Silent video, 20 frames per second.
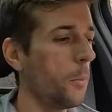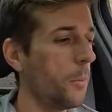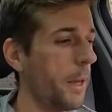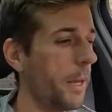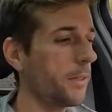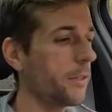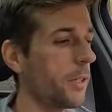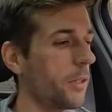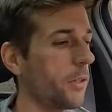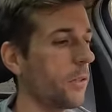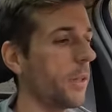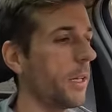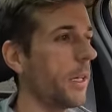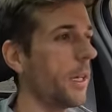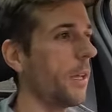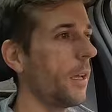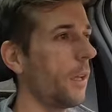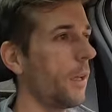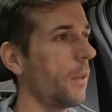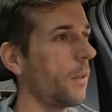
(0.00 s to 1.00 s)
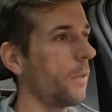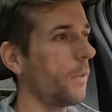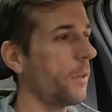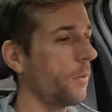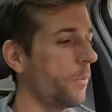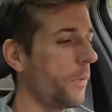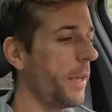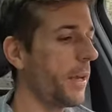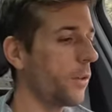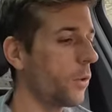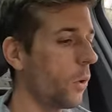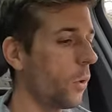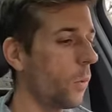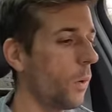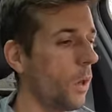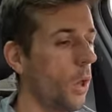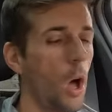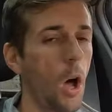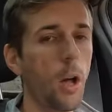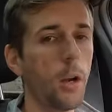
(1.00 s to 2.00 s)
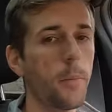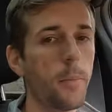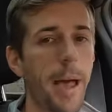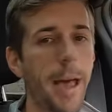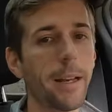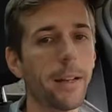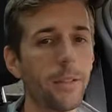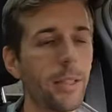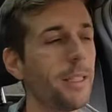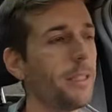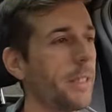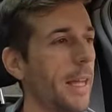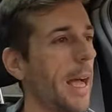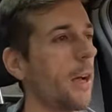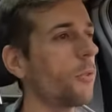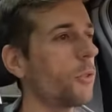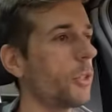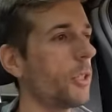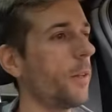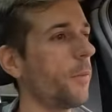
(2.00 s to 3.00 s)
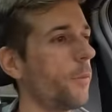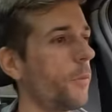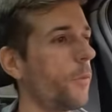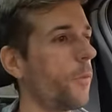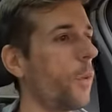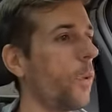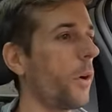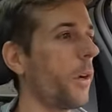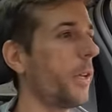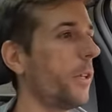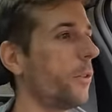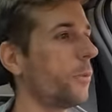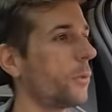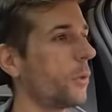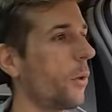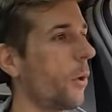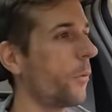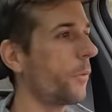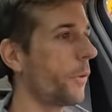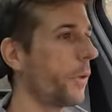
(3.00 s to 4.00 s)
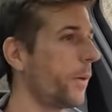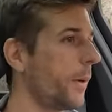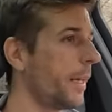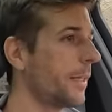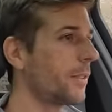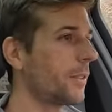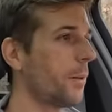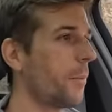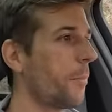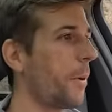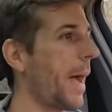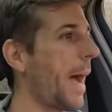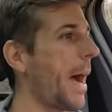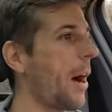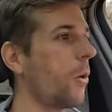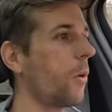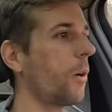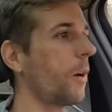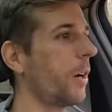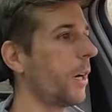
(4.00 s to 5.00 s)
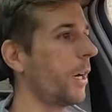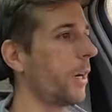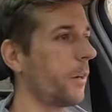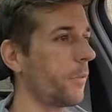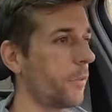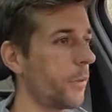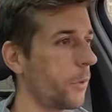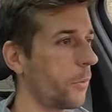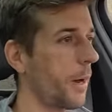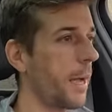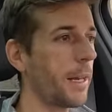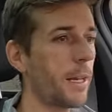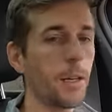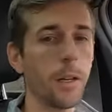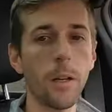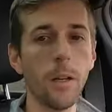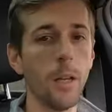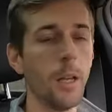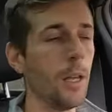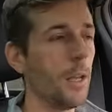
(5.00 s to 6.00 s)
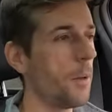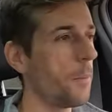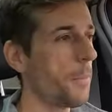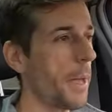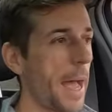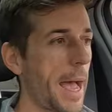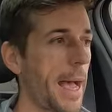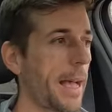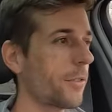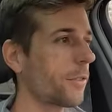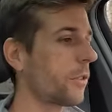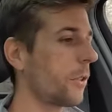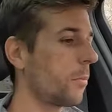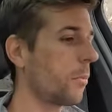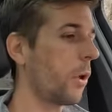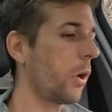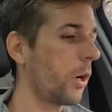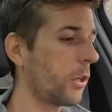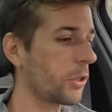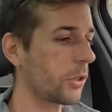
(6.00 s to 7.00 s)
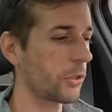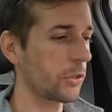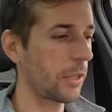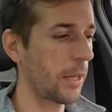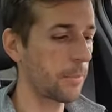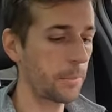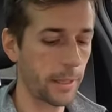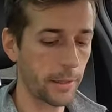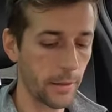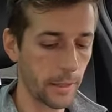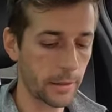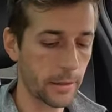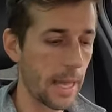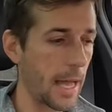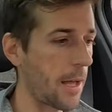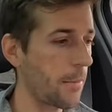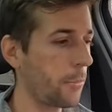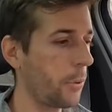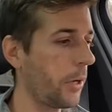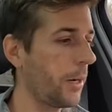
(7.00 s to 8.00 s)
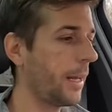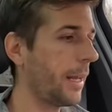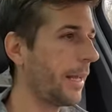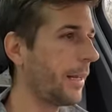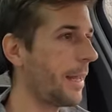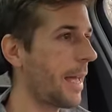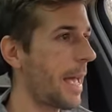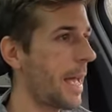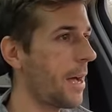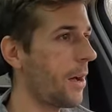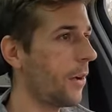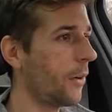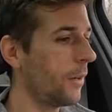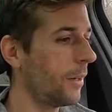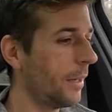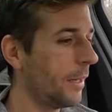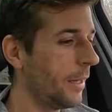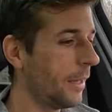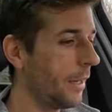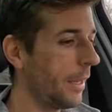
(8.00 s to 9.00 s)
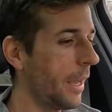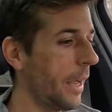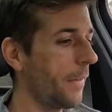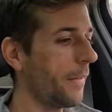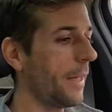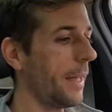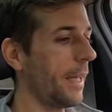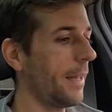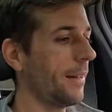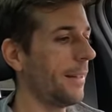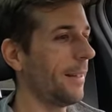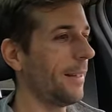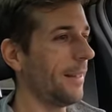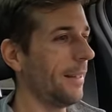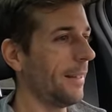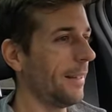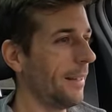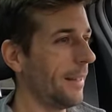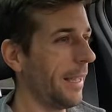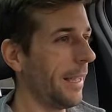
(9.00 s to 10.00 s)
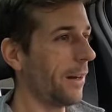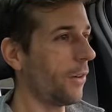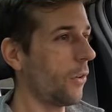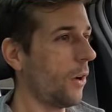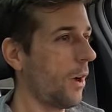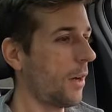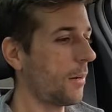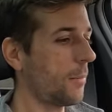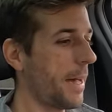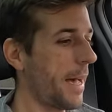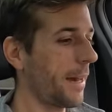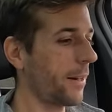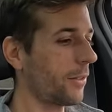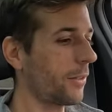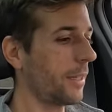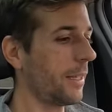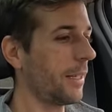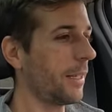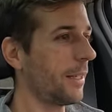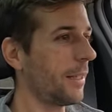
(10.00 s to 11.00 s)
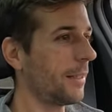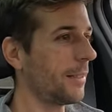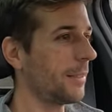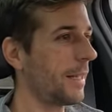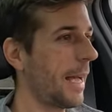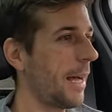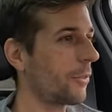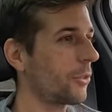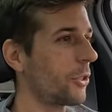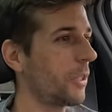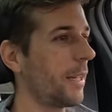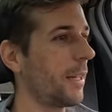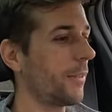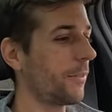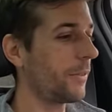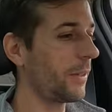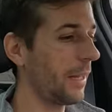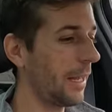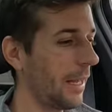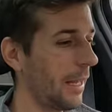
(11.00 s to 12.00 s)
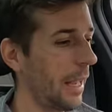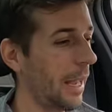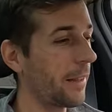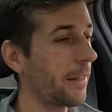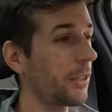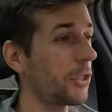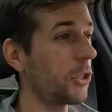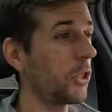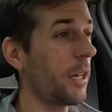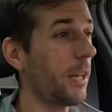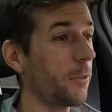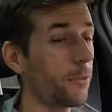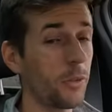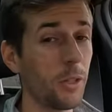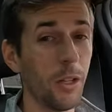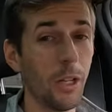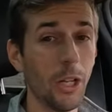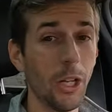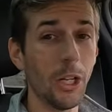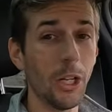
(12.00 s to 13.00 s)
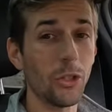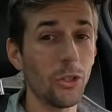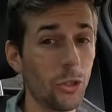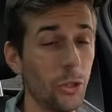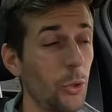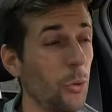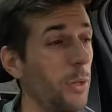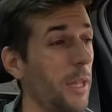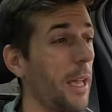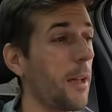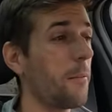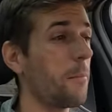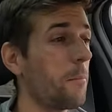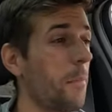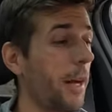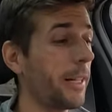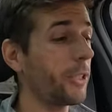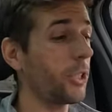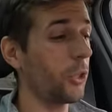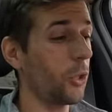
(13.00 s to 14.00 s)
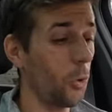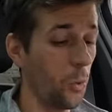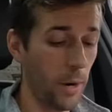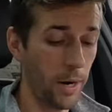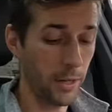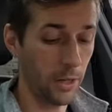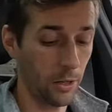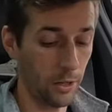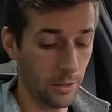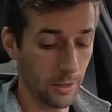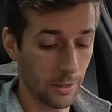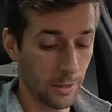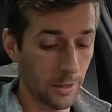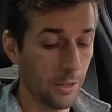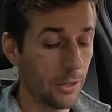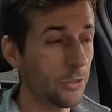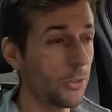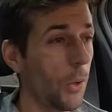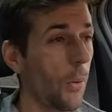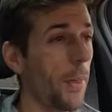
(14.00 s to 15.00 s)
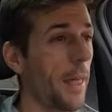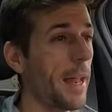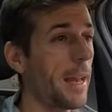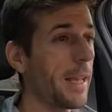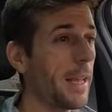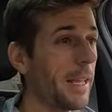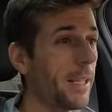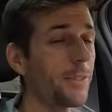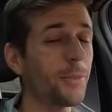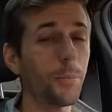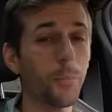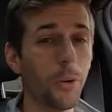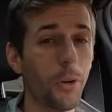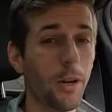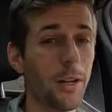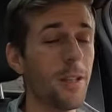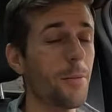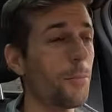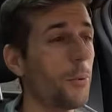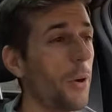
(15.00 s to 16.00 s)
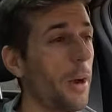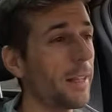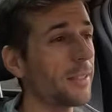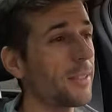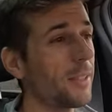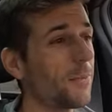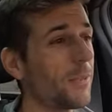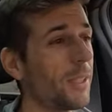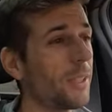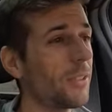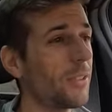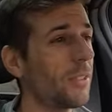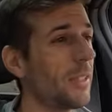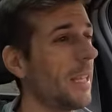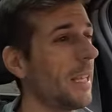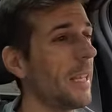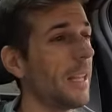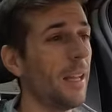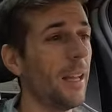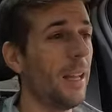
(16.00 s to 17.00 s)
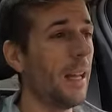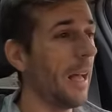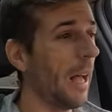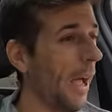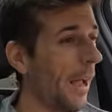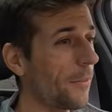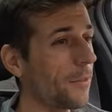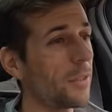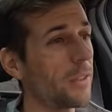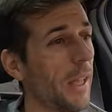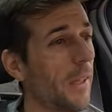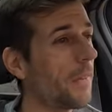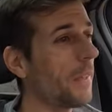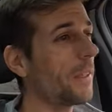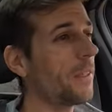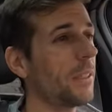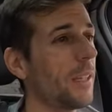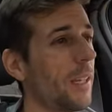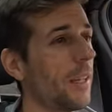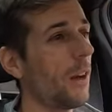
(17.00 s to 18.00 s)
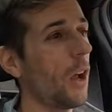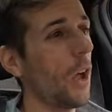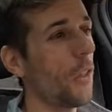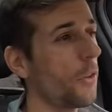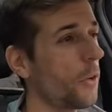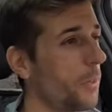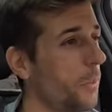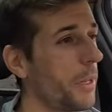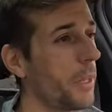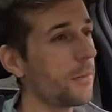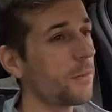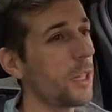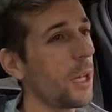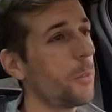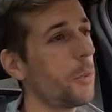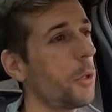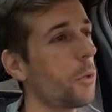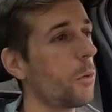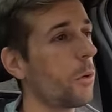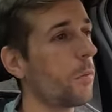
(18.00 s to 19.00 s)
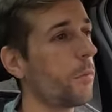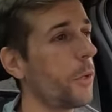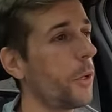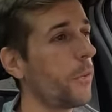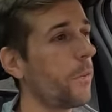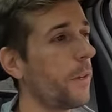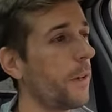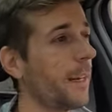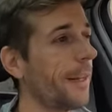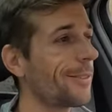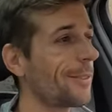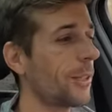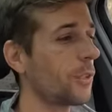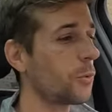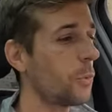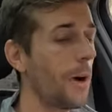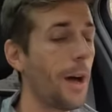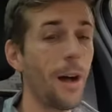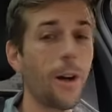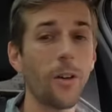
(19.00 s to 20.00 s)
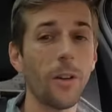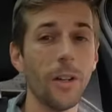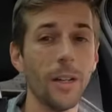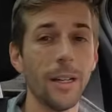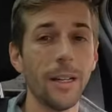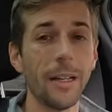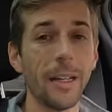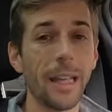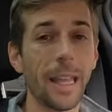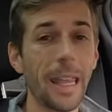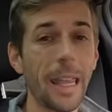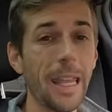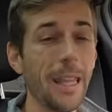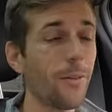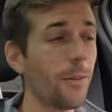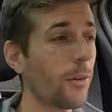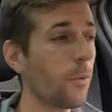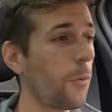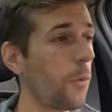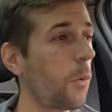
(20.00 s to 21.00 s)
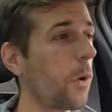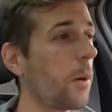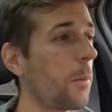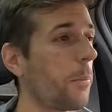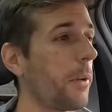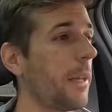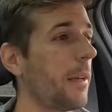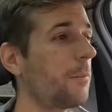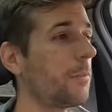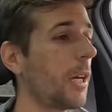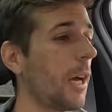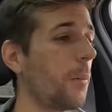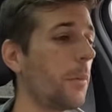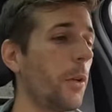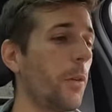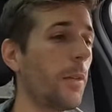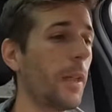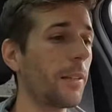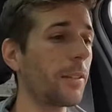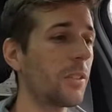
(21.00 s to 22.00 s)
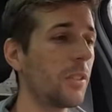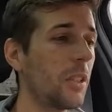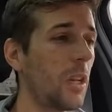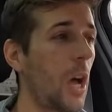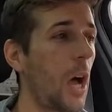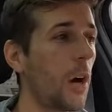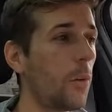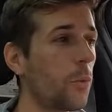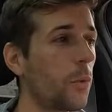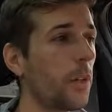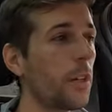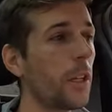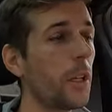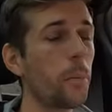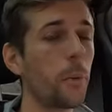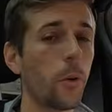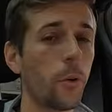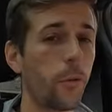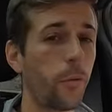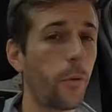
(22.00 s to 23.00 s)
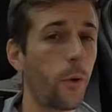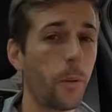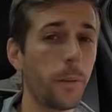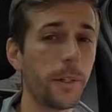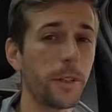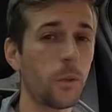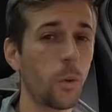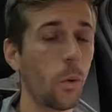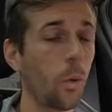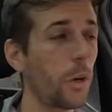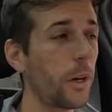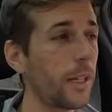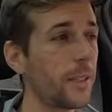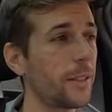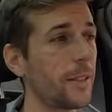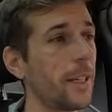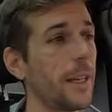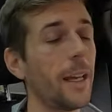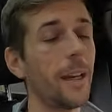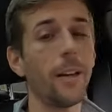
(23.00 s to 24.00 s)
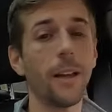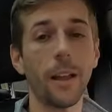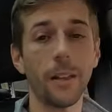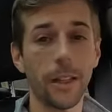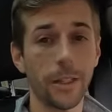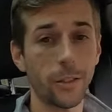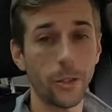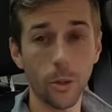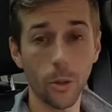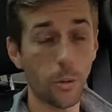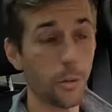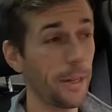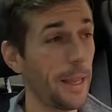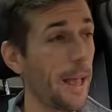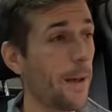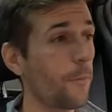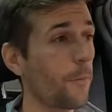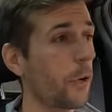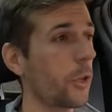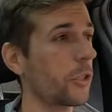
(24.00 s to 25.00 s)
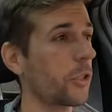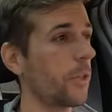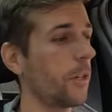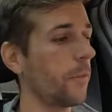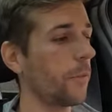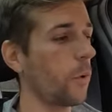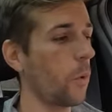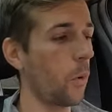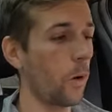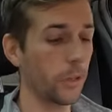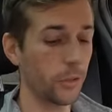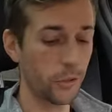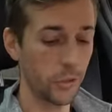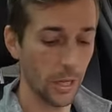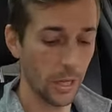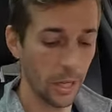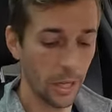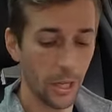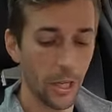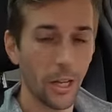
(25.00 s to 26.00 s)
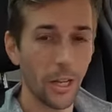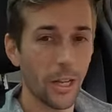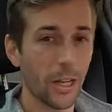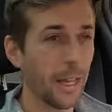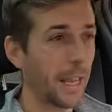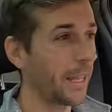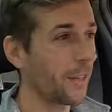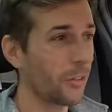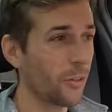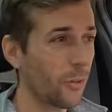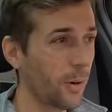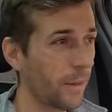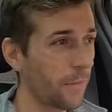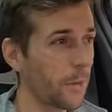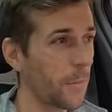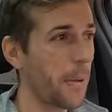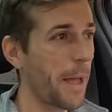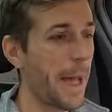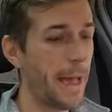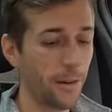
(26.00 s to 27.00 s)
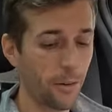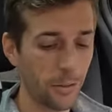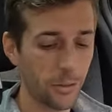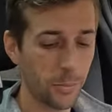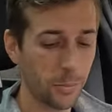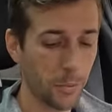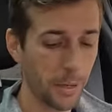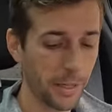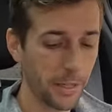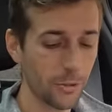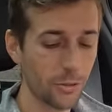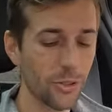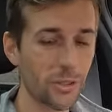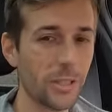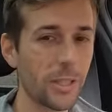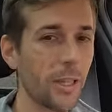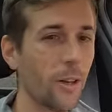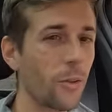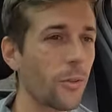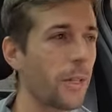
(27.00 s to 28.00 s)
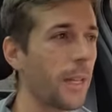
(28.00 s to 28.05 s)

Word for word: basically the vehicle will automatically downshift for you. So if you need some power, or if you're ready to pass or merge or something like that, put it into L and then it'll automatically downshift, and the shifts do get much quicker. So that is pretty impressive to see. I've said this in other BMW review videos as well. Even for a BMW that's not really performance oriented, unless you go the M version of course, and you don't have the paddles, but you still